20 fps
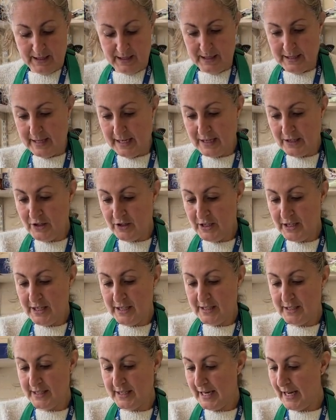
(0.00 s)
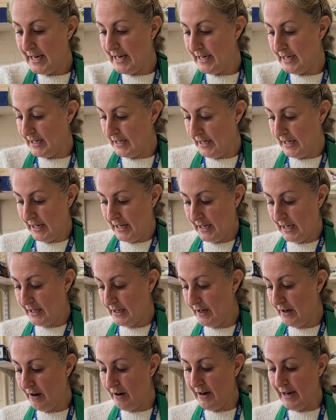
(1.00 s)
Then you need to take a
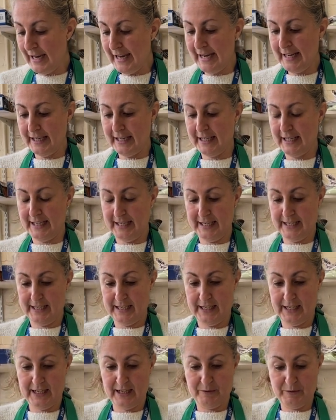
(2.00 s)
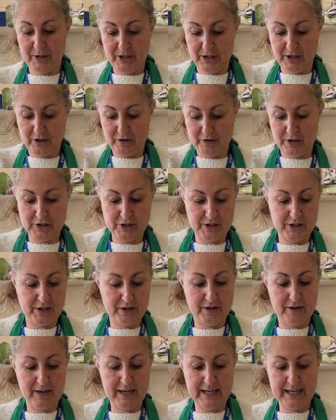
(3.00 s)
garlic, and we're going to crush the
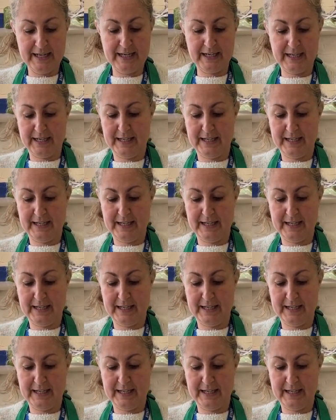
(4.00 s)
garlic.